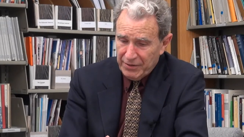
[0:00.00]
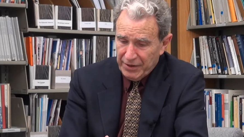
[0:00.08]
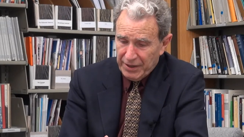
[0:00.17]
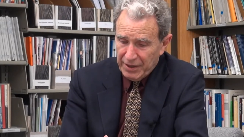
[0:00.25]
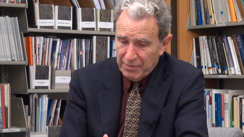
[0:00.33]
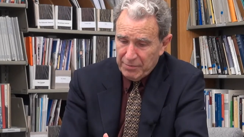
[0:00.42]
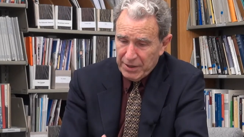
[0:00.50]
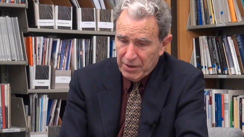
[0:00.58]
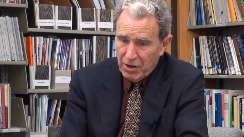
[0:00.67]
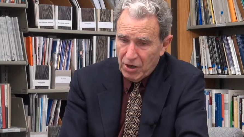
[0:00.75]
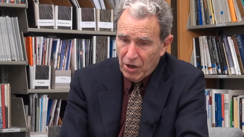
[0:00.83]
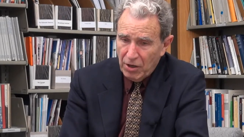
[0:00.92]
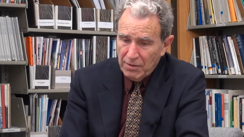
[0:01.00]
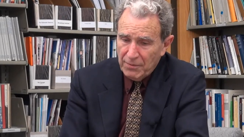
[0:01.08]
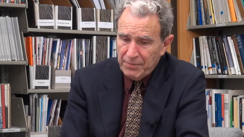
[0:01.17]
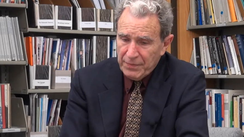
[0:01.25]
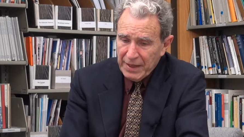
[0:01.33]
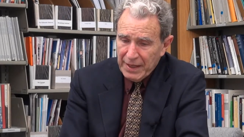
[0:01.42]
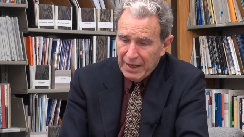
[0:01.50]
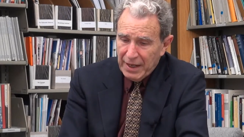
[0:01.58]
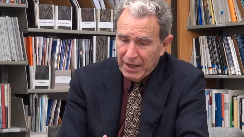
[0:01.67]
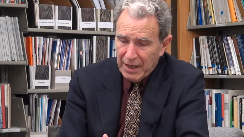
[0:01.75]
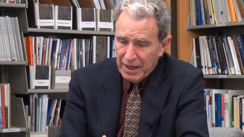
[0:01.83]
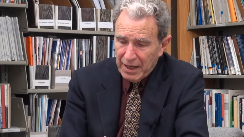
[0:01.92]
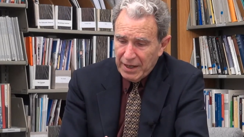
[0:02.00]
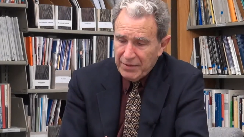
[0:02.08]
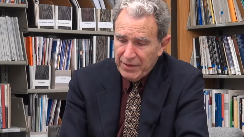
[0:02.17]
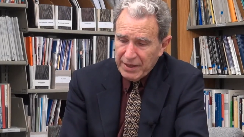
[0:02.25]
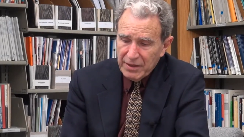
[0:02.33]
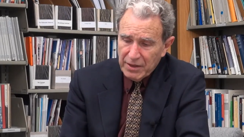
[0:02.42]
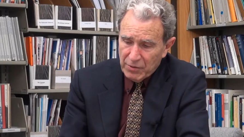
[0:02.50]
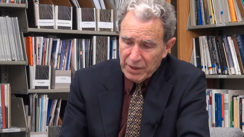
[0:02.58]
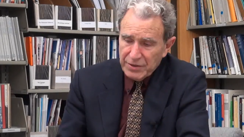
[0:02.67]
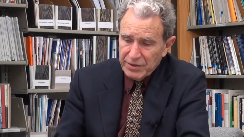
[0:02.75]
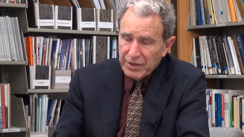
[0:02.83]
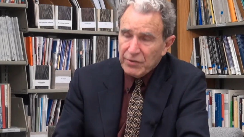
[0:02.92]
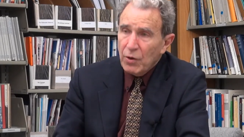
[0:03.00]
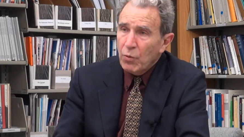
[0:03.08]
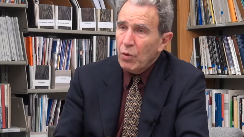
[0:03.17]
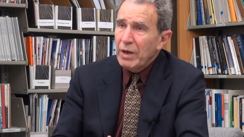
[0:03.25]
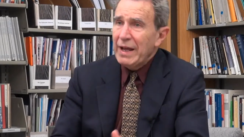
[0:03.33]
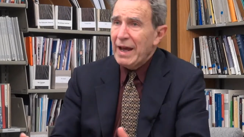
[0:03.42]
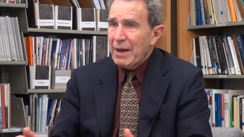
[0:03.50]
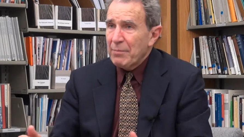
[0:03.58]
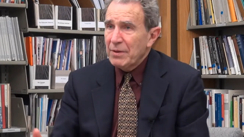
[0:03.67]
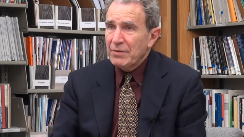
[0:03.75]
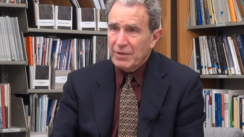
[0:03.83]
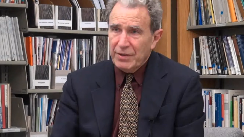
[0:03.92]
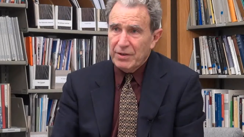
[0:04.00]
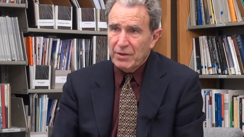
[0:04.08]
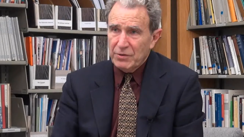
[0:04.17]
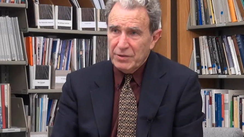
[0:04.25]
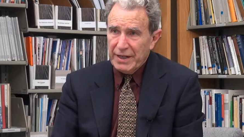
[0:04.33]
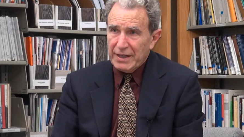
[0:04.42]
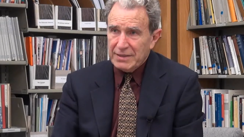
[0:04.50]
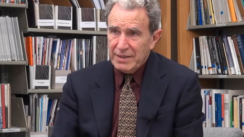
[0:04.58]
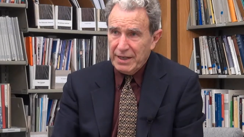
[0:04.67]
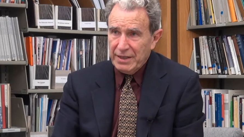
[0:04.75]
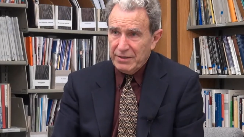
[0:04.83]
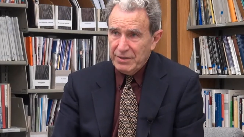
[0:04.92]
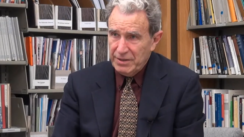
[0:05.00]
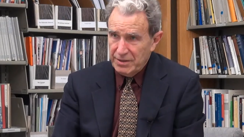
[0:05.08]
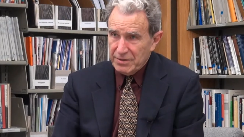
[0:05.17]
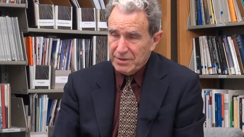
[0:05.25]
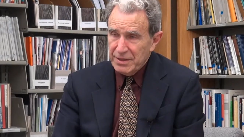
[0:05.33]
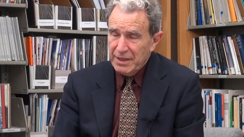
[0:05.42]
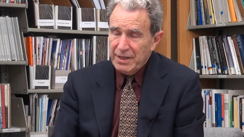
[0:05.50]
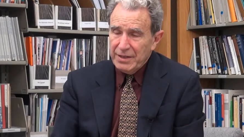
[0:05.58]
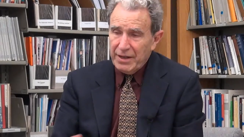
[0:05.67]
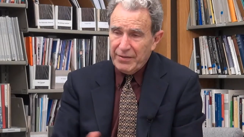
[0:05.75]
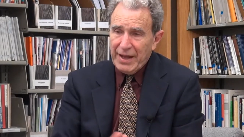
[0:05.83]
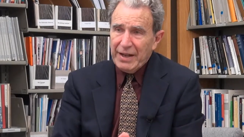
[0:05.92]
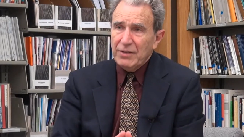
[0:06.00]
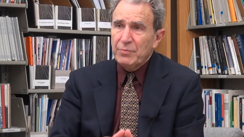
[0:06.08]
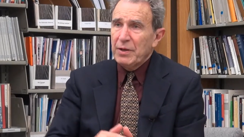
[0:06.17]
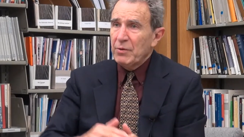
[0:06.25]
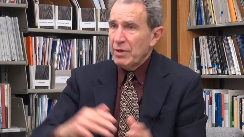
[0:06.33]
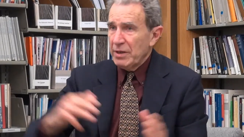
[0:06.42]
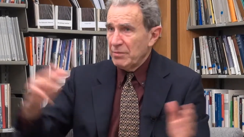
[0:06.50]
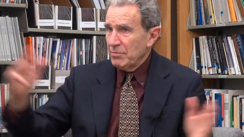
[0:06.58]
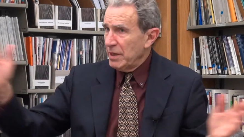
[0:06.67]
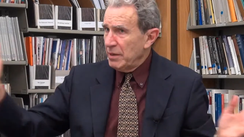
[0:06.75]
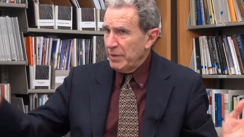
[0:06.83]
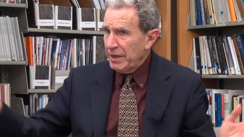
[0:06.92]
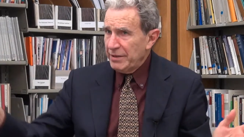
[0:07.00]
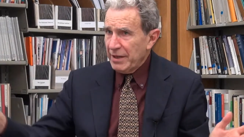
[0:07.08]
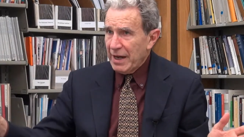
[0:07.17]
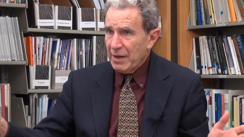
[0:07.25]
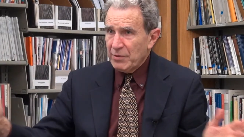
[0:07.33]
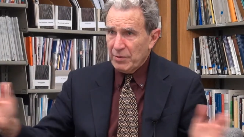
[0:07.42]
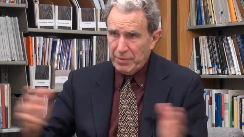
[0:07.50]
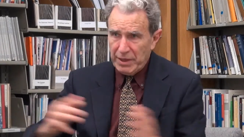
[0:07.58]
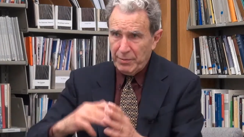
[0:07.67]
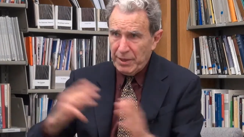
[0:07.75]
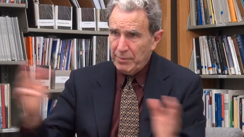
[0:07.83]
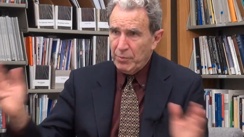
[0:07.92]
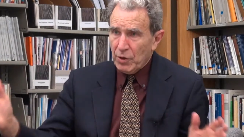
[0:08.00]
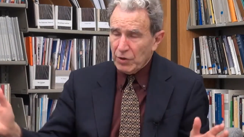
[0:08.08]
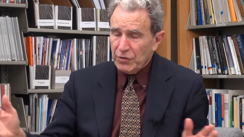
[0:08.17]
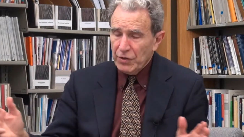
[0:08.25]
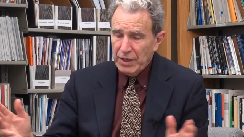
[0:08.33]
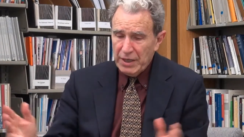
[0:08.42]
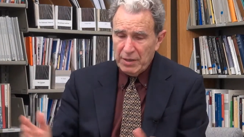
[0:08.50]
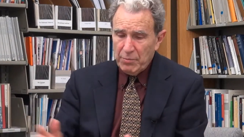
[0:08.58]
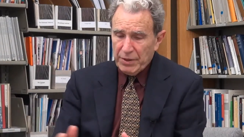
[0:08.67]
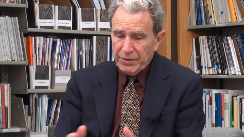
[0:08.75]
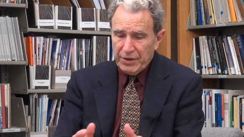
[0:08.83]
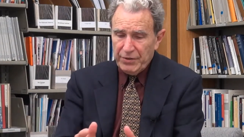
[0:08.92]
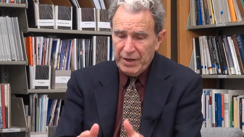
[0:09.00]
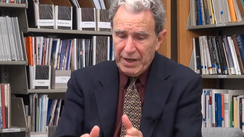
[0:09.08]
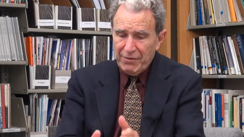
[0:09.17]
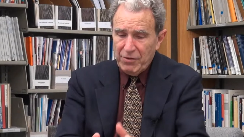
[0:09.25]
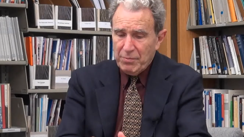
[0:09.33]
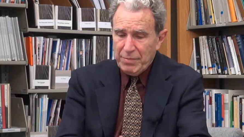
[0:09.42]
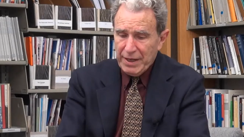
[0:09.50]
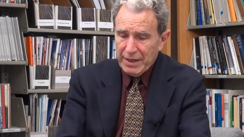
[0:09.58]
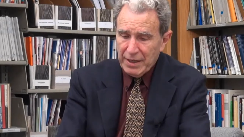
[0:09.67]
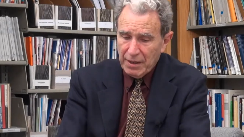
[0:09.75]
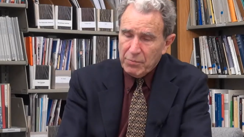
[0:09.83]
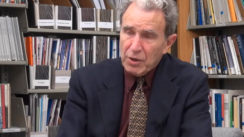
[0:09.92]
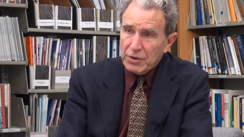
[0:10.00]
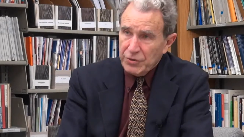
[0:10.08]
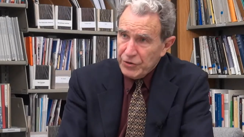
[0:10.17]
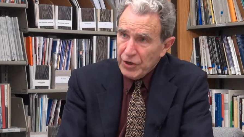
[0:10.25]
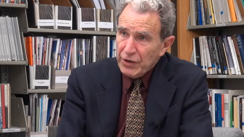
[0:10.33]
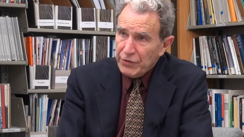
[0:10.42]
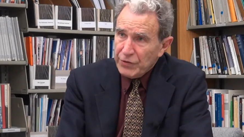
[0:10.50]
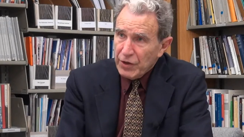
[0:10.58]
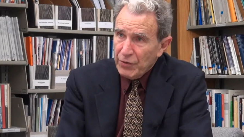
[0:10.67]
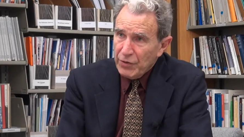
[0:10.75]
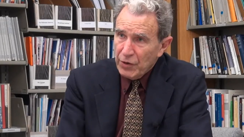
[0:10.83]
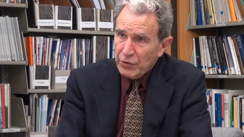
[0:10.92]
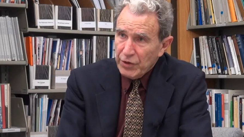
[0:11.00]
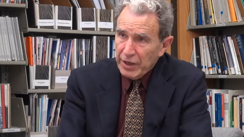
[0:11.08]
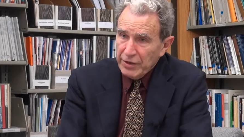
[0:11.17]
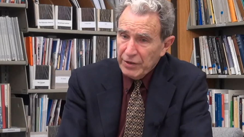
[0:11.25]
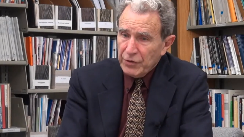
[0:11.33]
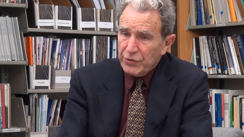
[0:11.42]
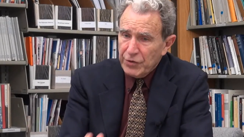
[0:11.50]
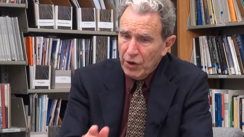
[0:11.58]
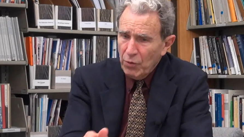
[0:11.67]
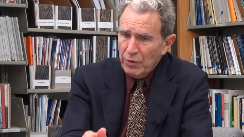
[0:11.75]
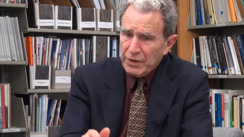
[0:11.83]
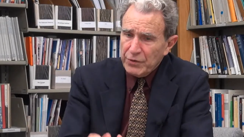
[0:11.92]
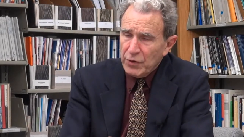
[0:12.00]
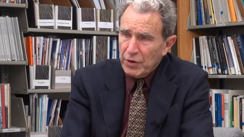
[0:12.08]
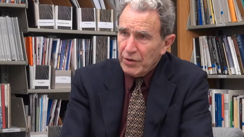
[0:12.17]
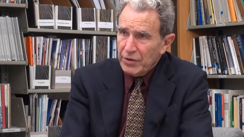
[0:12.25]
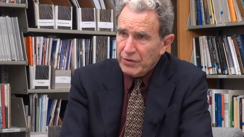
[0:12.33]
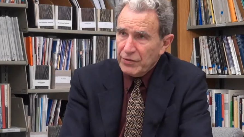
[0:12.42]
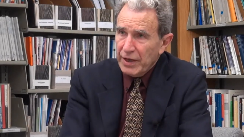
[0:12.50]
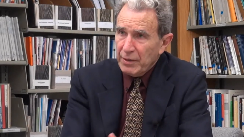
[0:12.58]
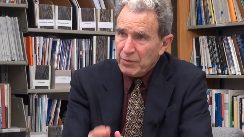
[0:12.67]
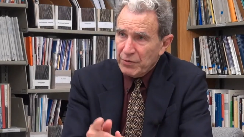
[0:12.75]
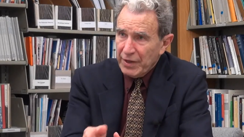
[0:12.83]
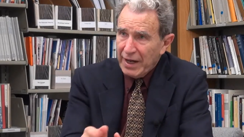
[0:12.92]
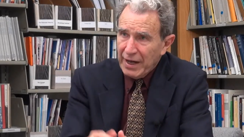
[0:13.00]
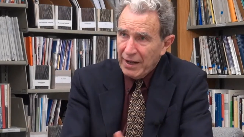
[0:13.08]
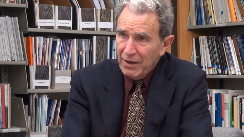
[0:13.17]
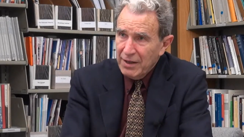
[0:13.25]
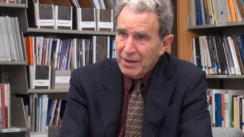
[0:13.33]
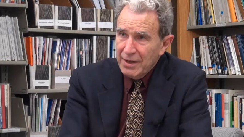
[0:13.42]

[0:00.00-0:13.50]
the beer hall. And then the question is, what happens in those next 8 years? Now, that has been written many, many times in many, many books, but there's never been a book just on those 8 years, told in sort of the same style